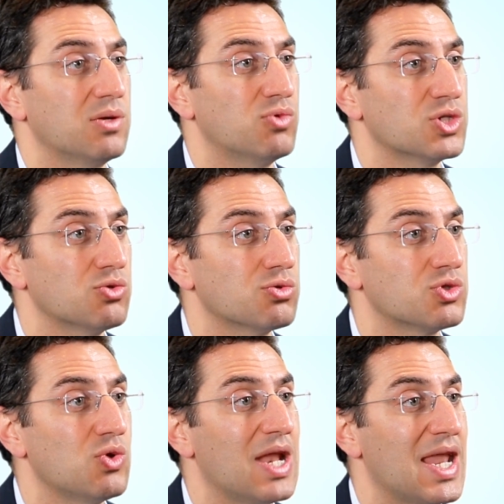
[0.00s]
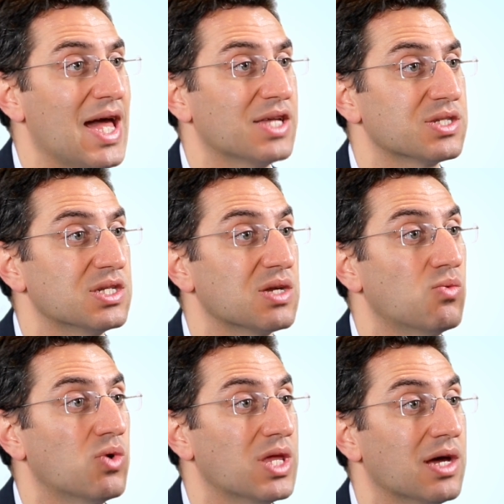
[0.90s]
resort to an analysis
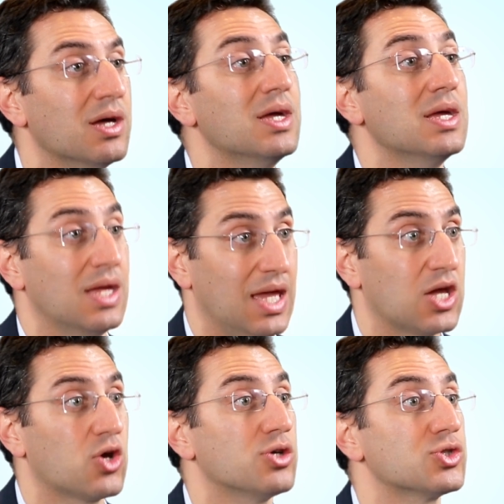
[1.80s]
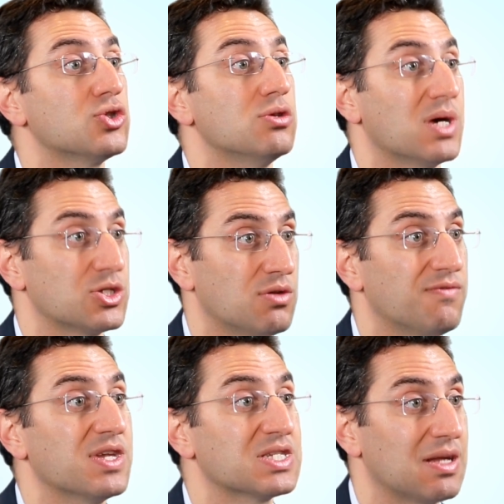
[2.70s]
of whether it costs too much to
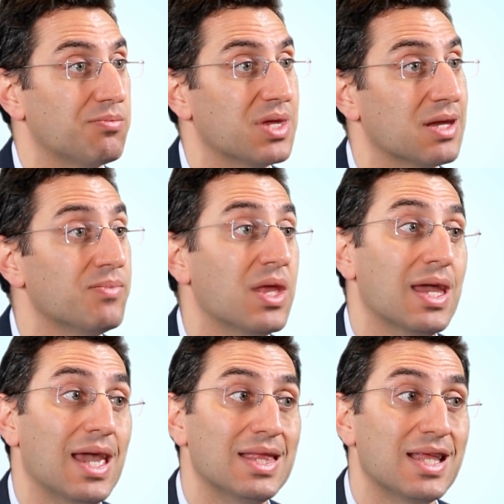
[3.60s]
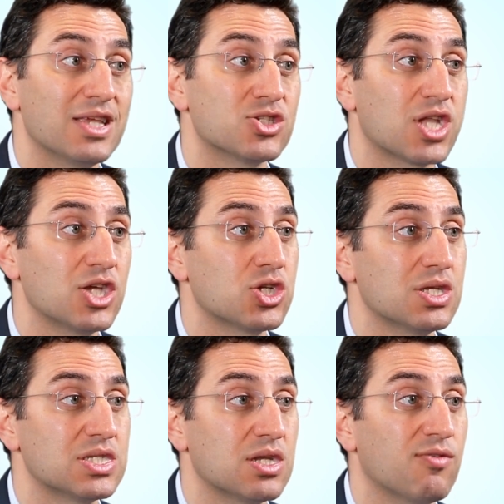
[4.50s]
fix something. And the legislation
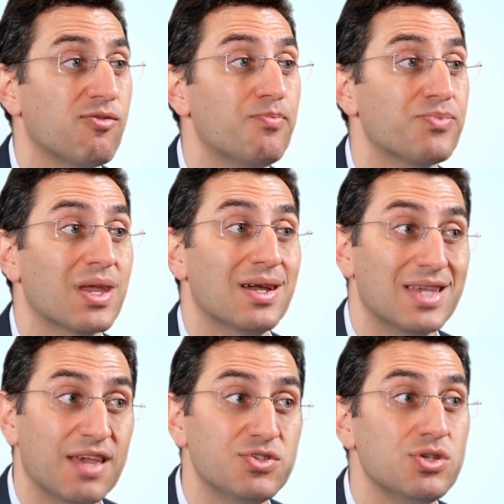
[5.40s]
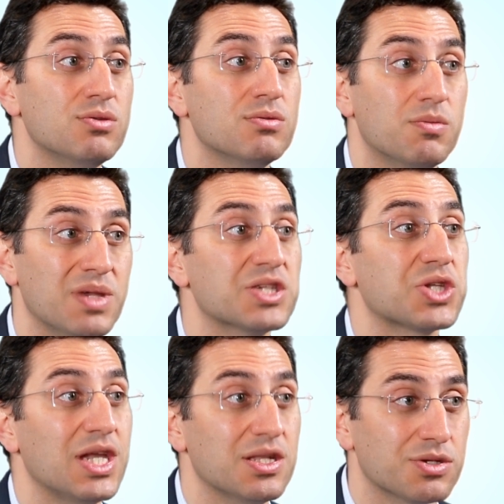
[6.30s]
itself gives you the biggest
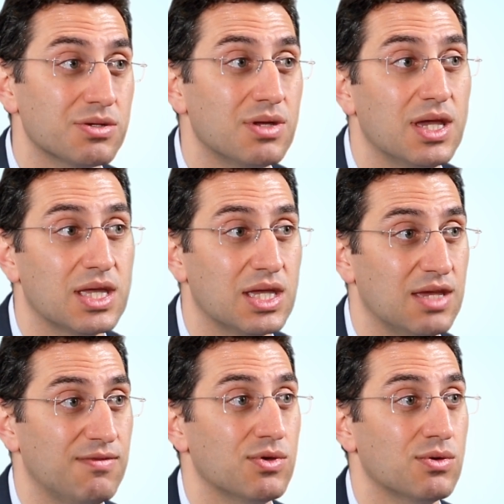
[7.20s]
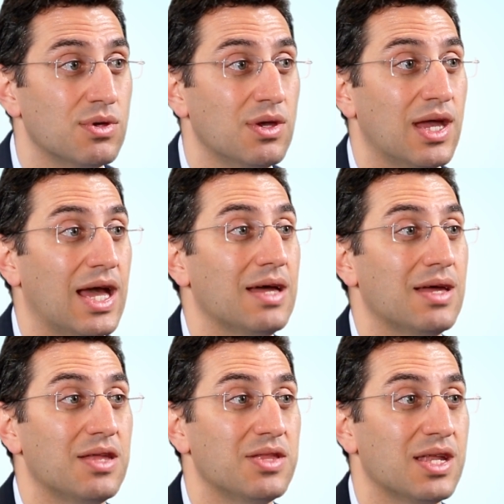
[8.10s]
hint it can give you,
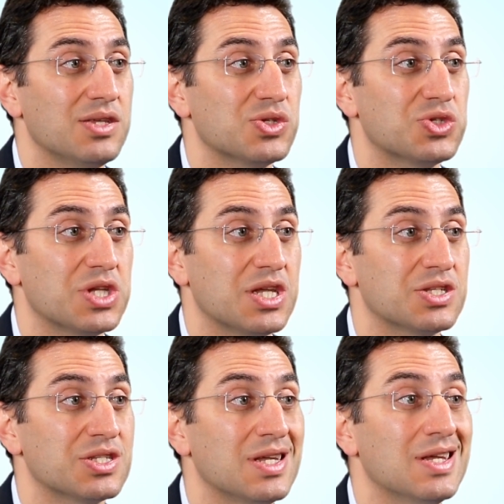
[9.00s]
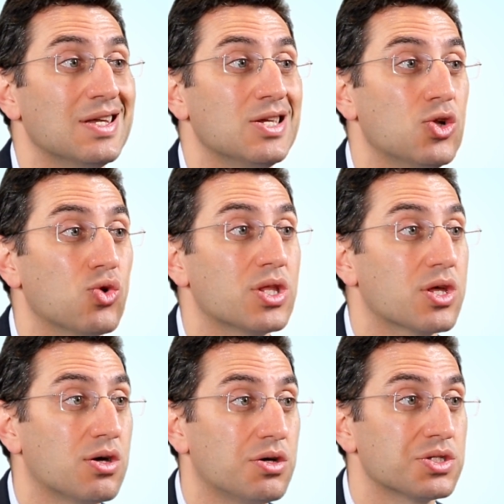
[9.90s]
and that is, it says you look at
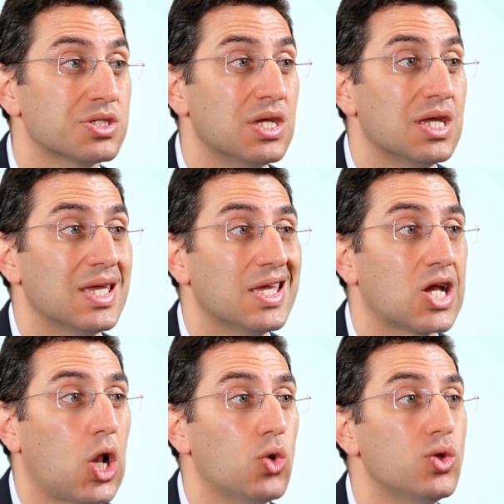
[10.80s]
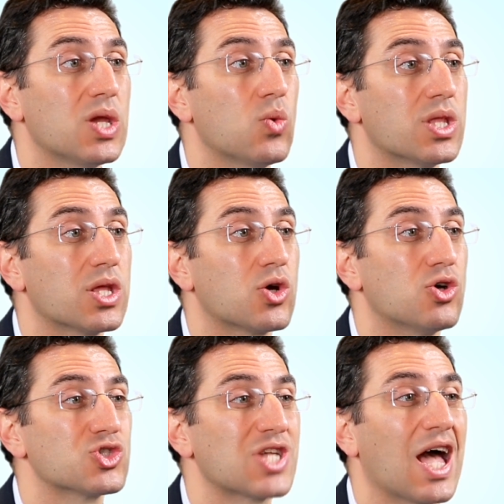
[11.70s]
the costs, including whether the
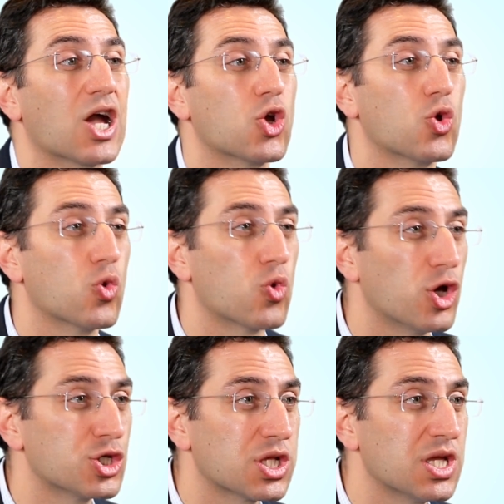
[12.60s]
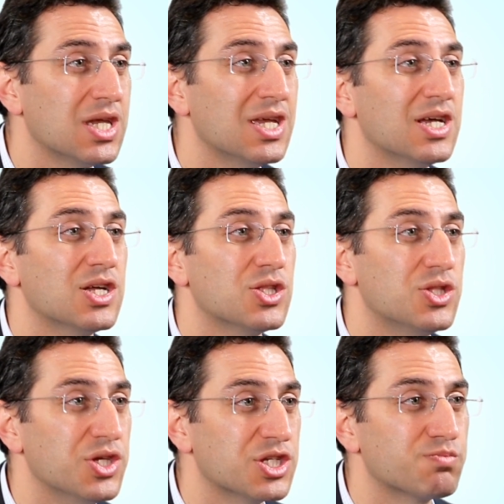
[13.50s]
costs are grossly
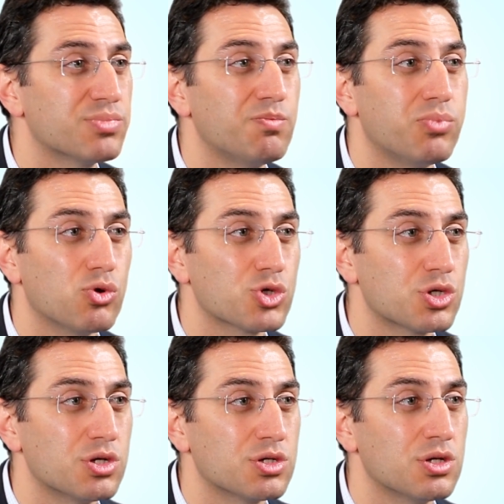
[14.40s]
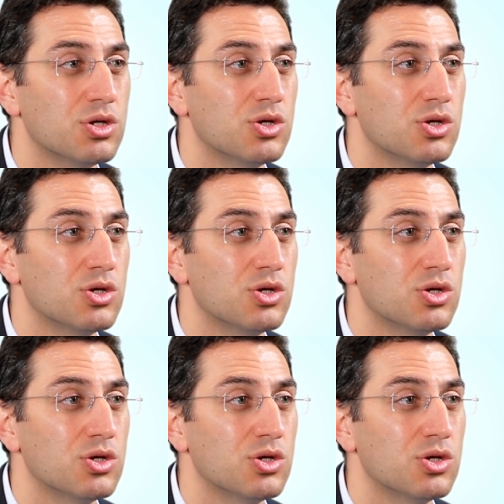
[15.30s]
disproportionate